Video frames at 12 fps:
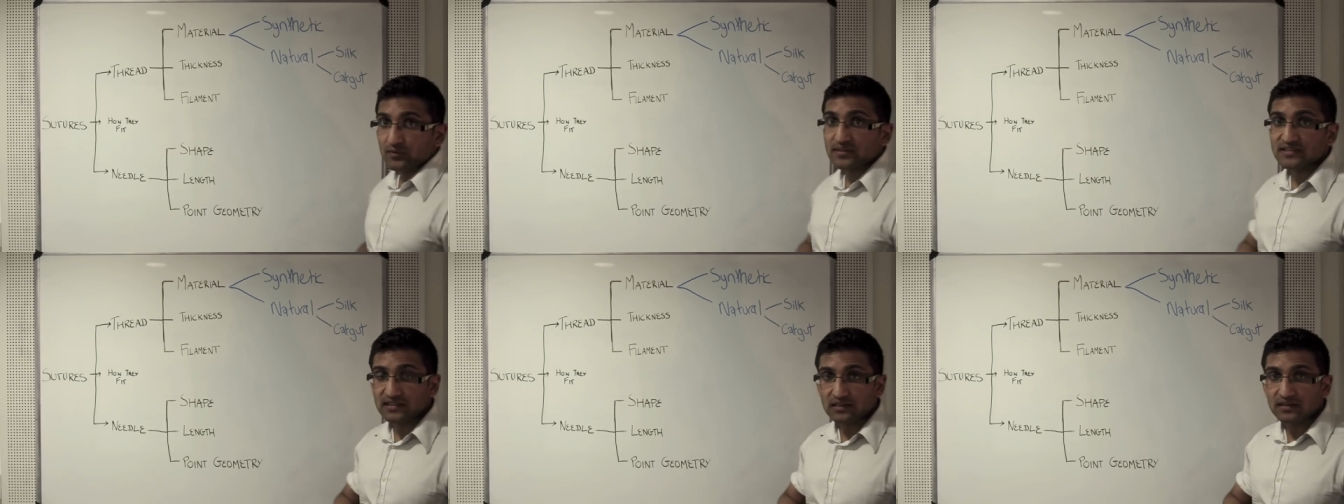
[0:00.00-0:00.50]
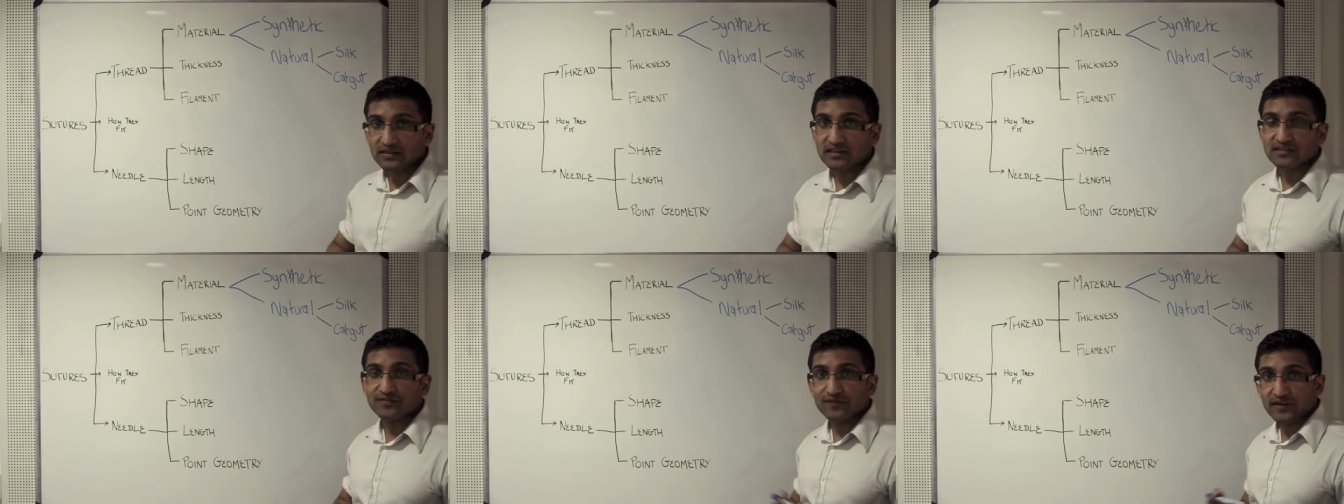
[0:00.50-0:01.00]
with silk,
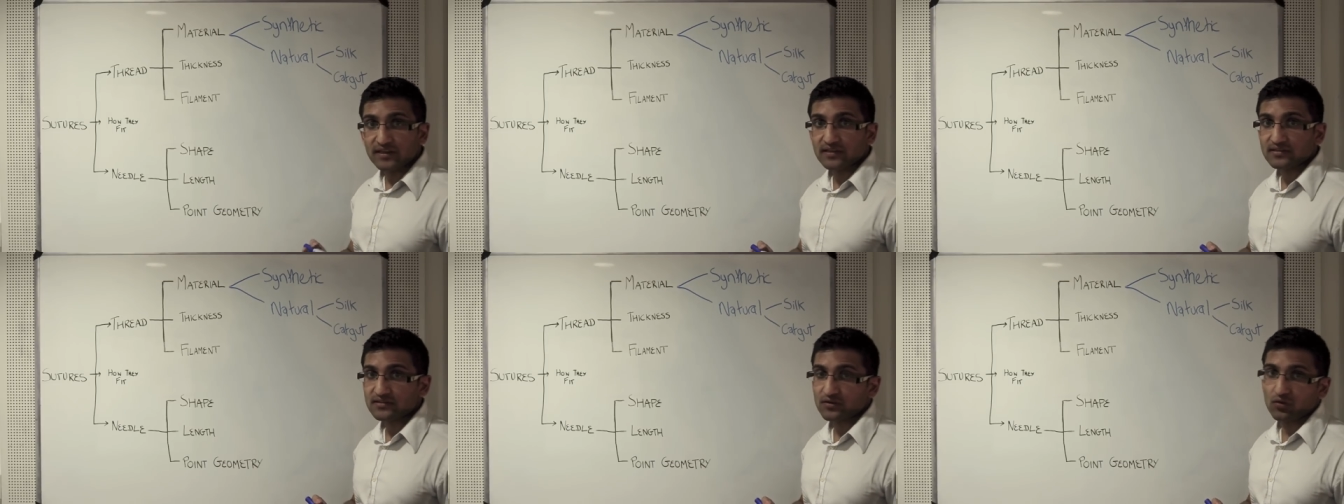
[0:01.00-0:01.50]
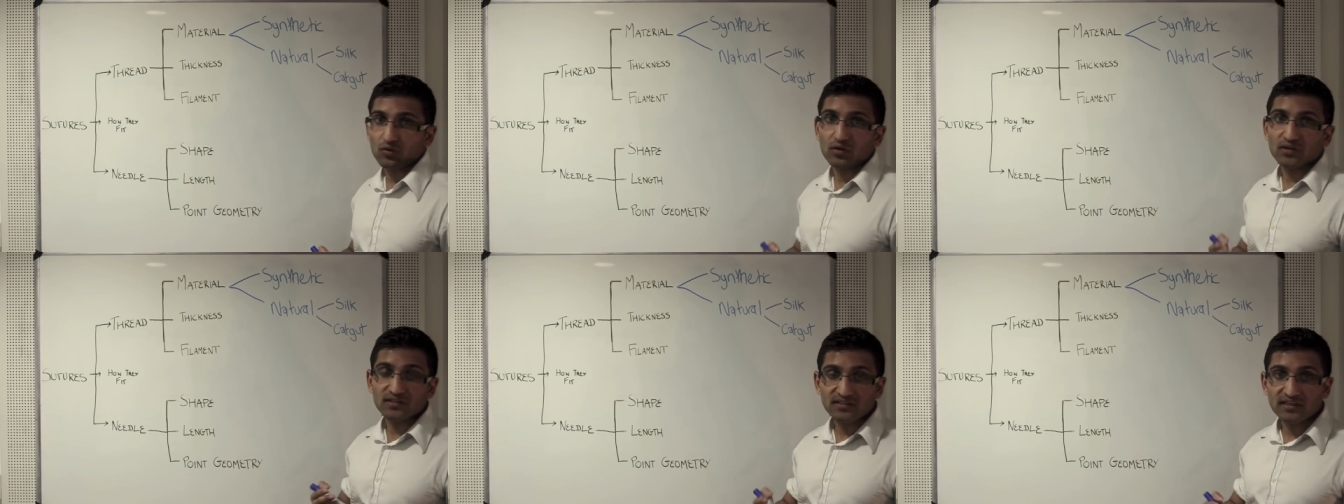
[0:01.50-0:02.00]
there's fears or
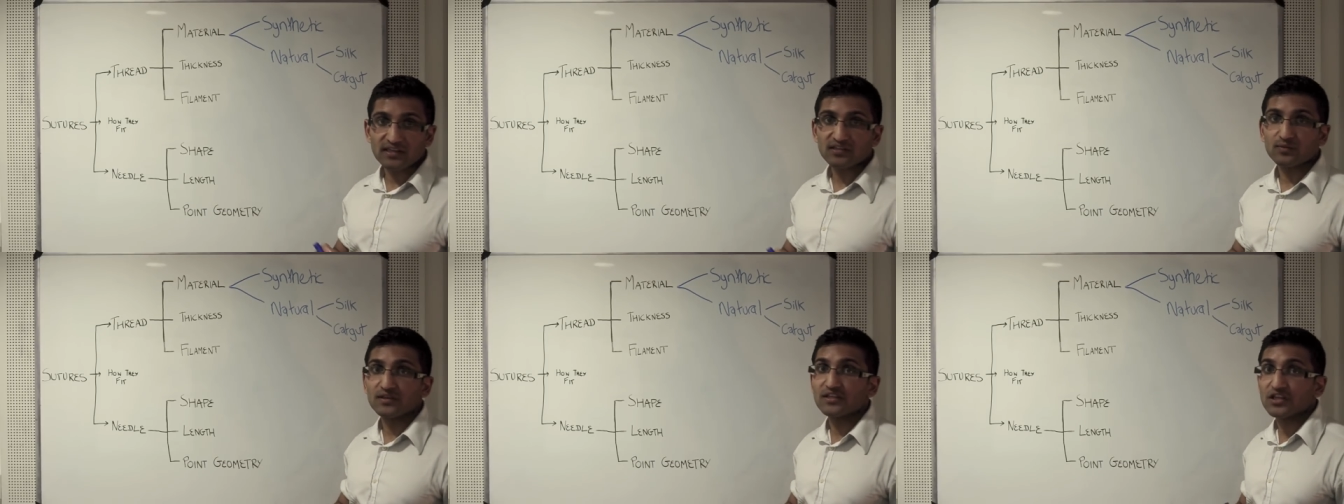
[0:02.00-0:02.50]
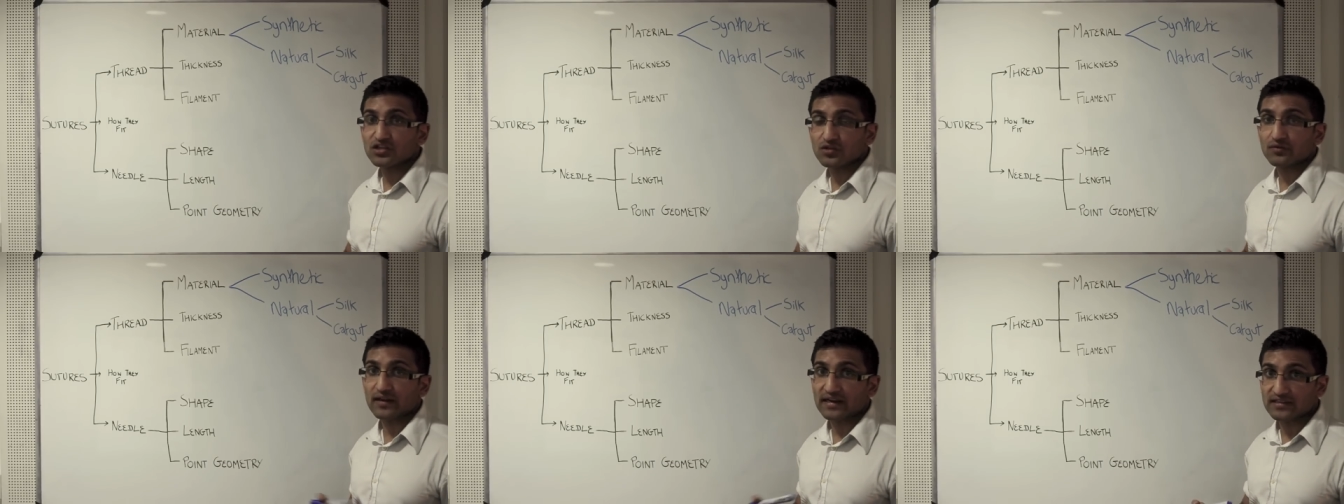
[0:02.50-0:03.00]
concerns with
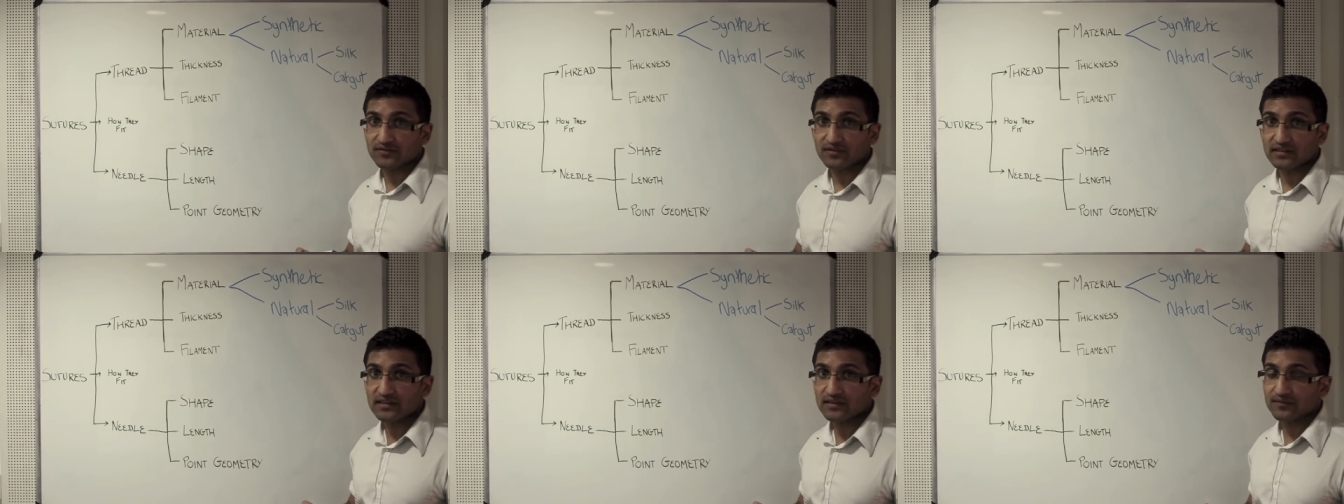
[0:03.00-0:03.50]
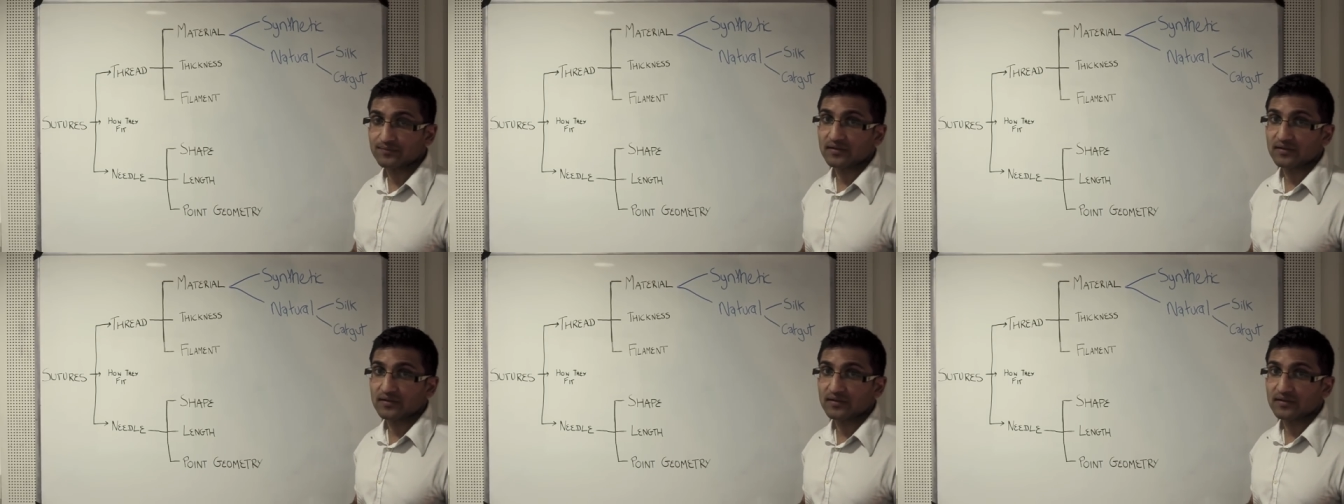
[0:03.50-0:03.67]
tissue reactivity,